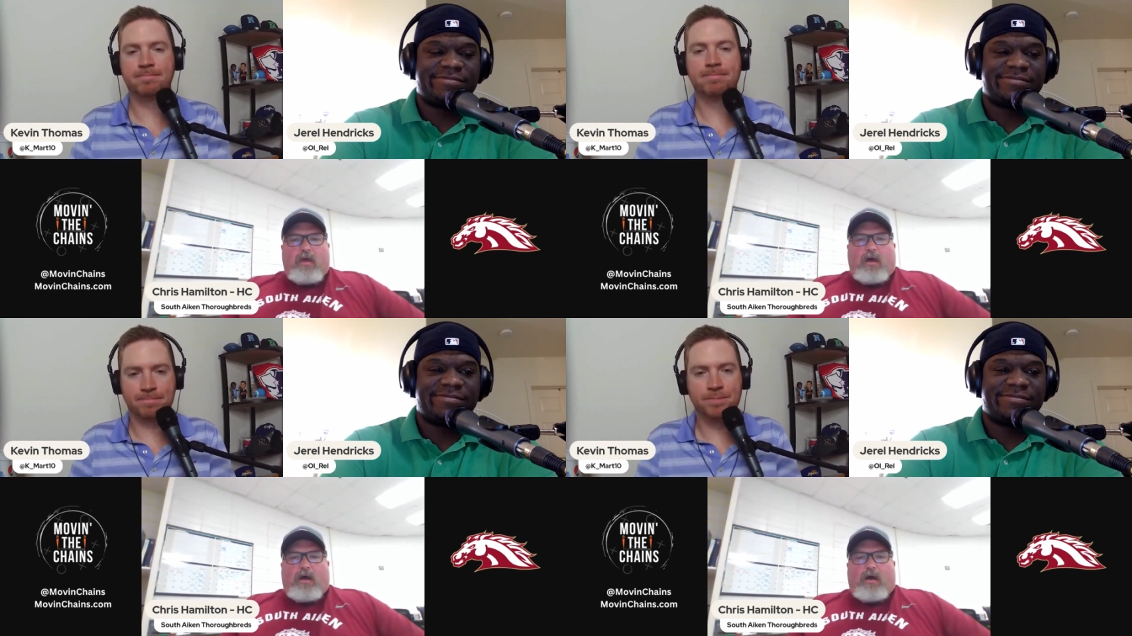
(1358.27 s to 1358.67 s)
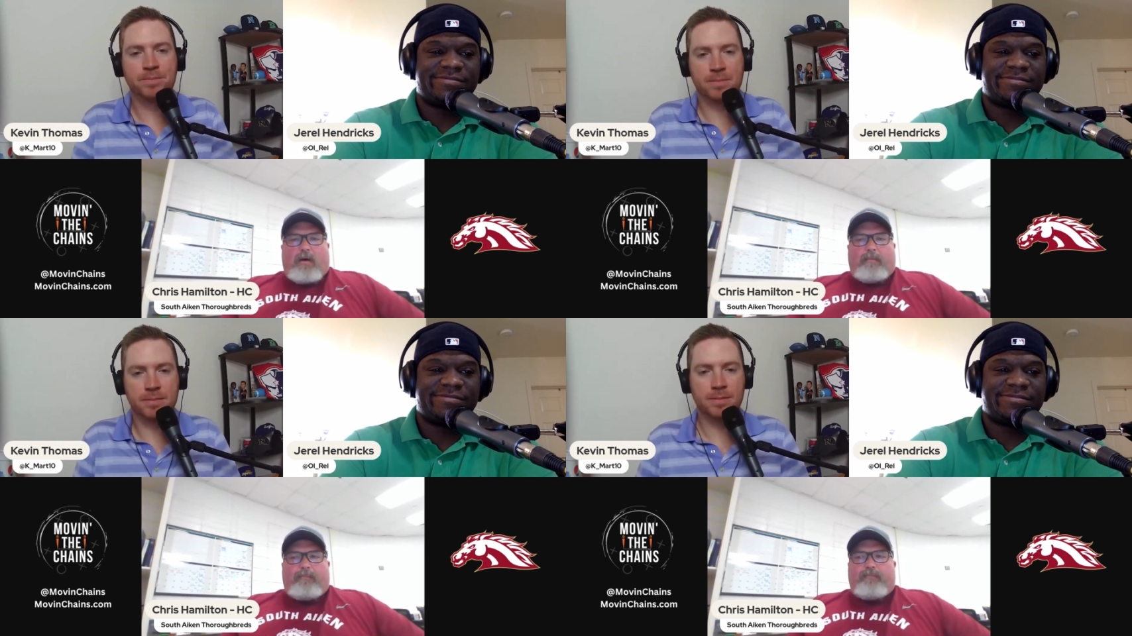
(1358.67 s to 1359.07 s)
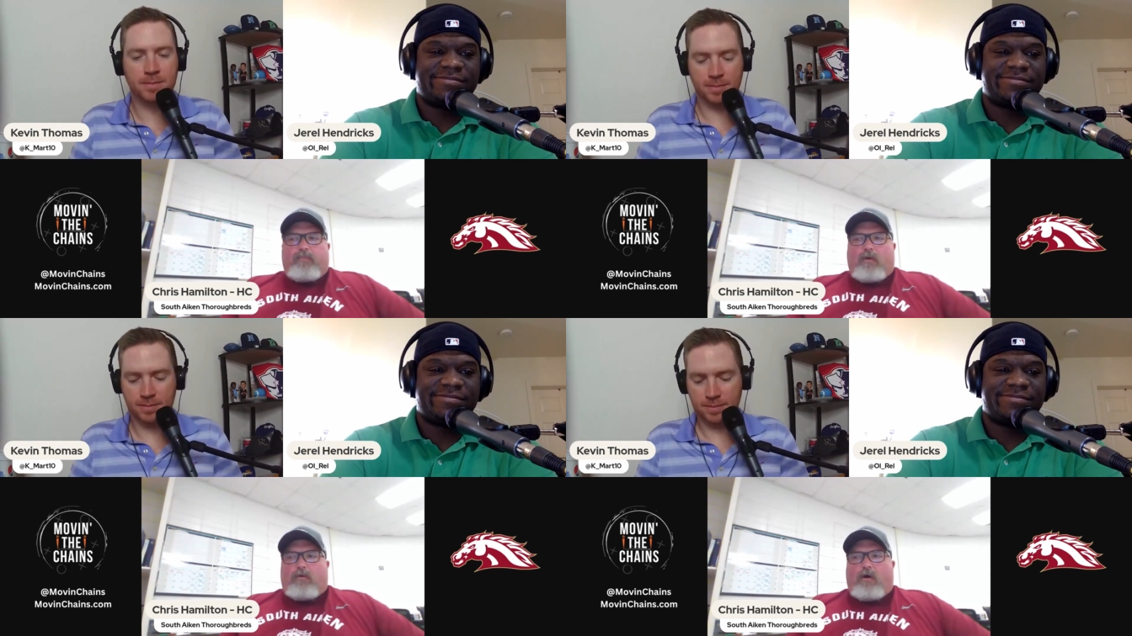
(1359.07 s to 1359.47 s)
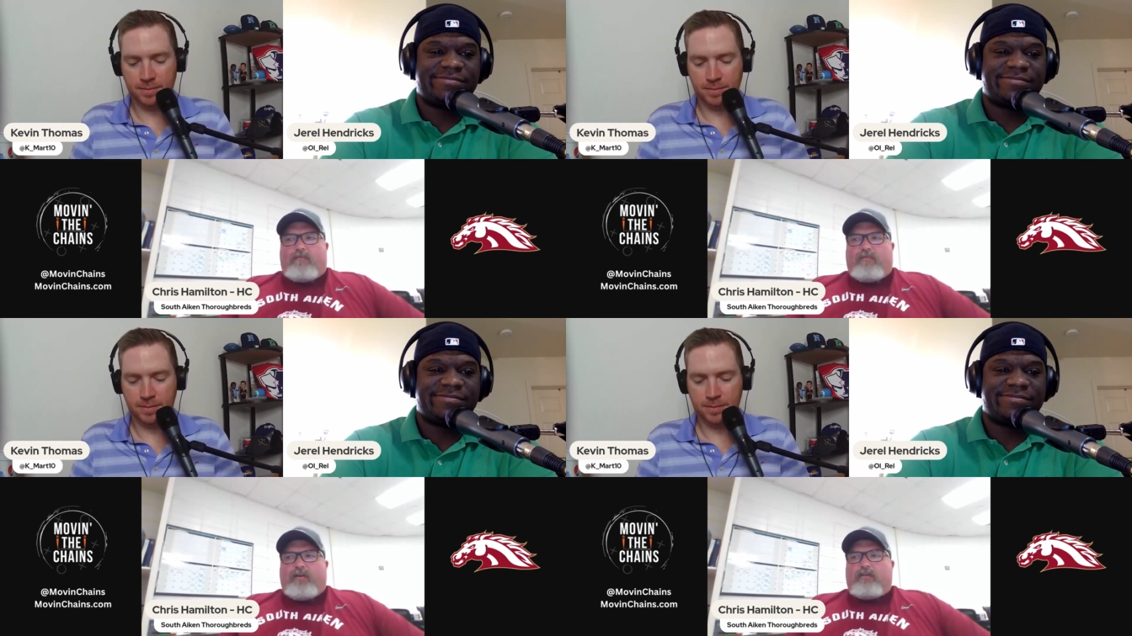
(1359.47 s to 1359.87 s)
Speaker 1: Um, on
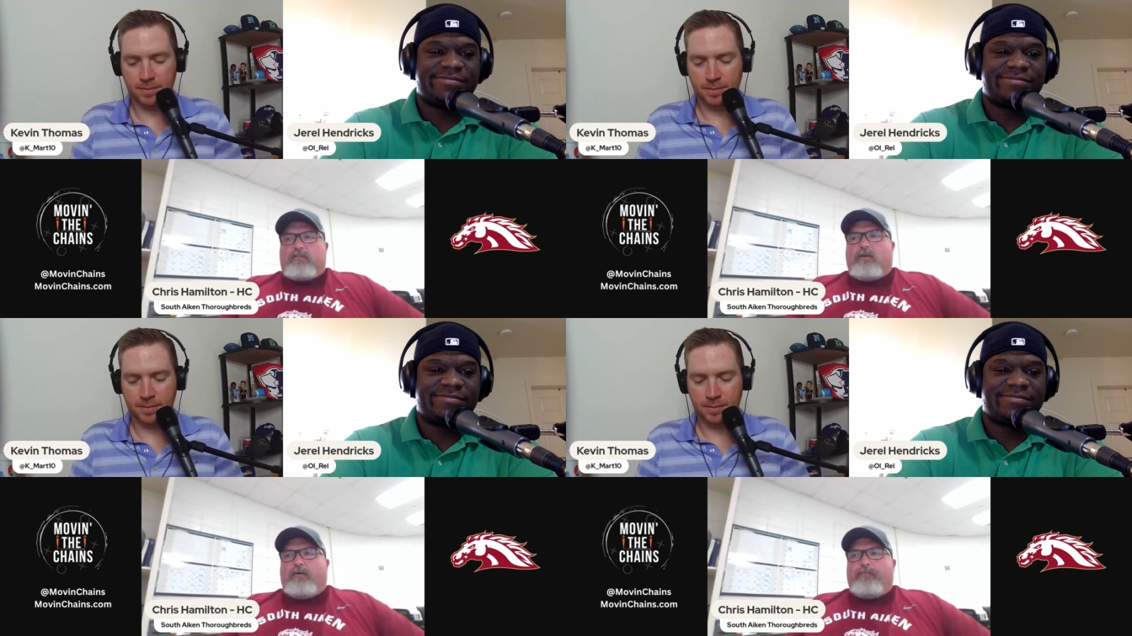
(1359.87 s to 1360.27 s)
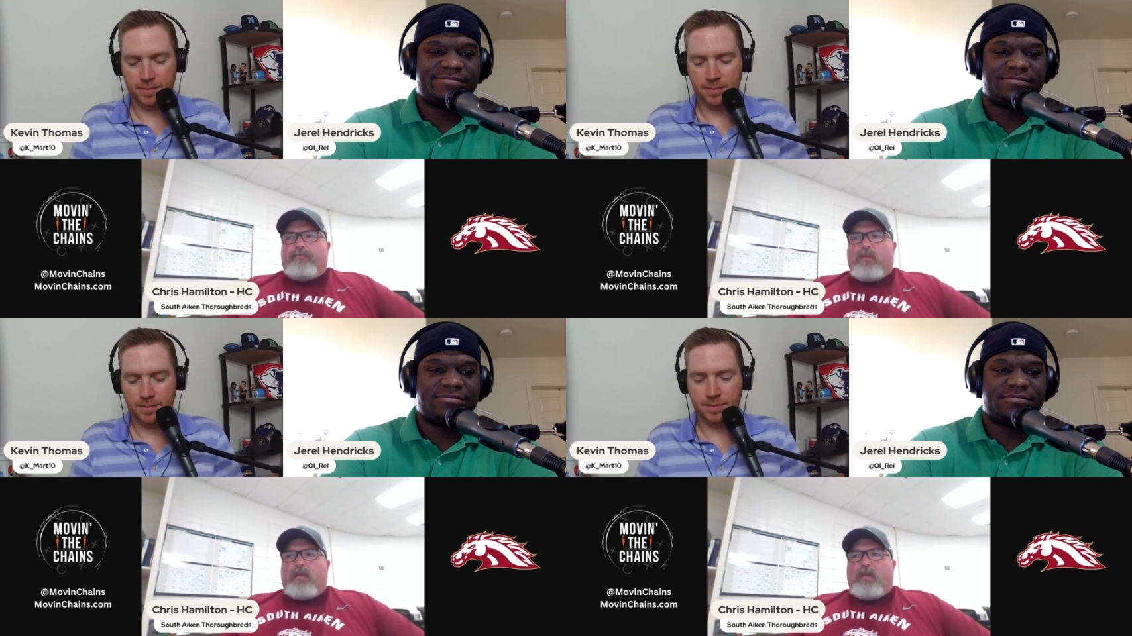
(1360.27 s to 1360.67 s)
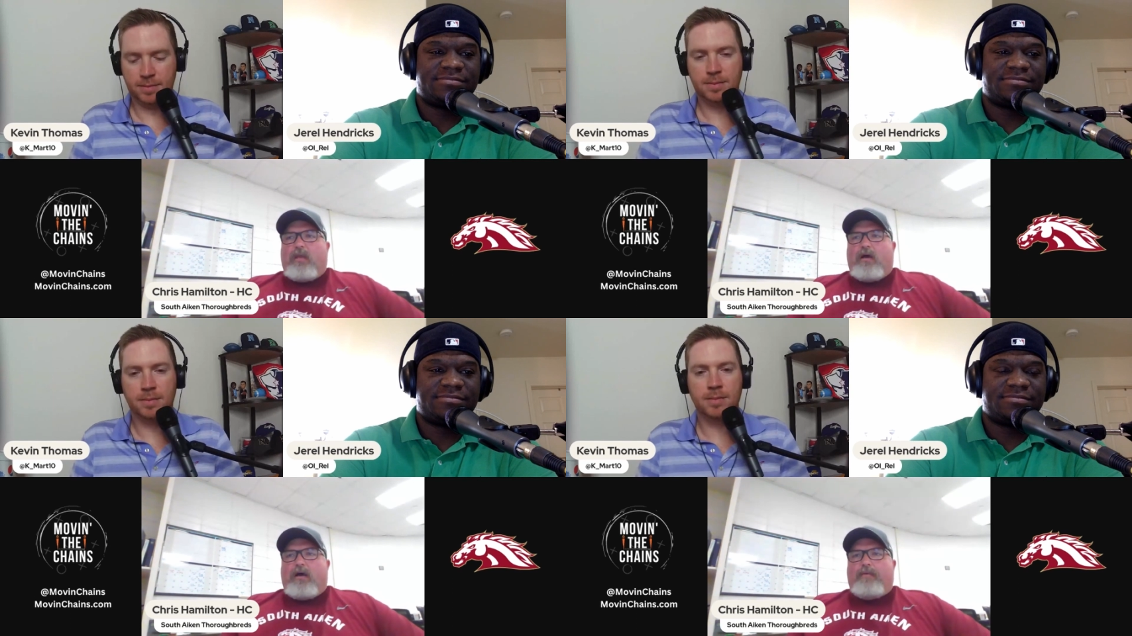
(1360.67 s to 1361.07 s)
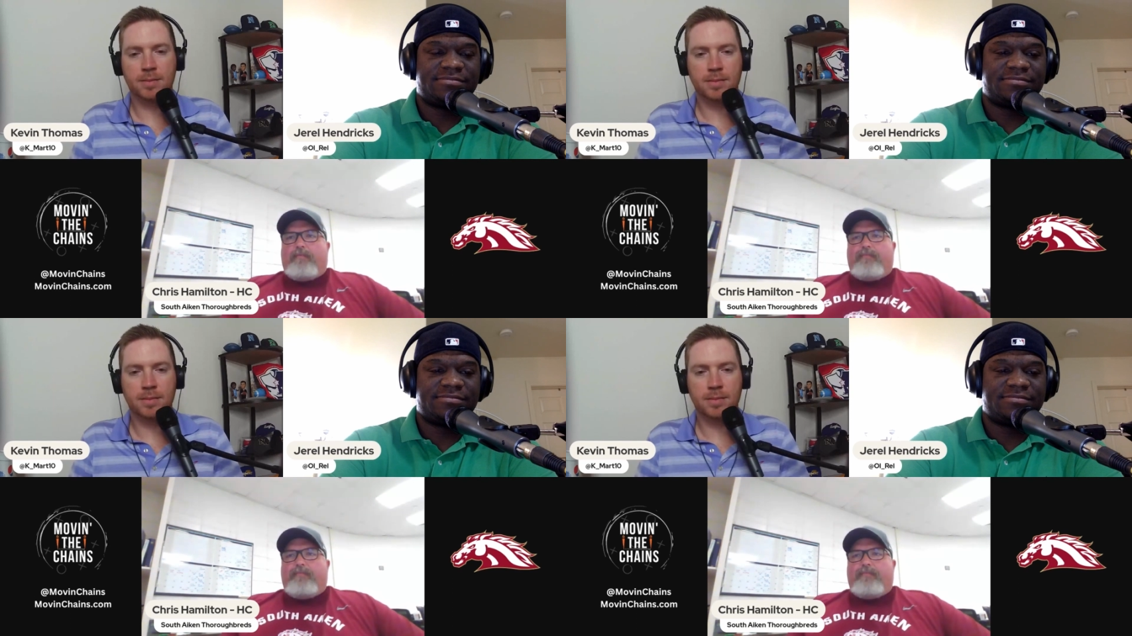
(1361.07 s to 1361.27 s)
offense. So he, uh,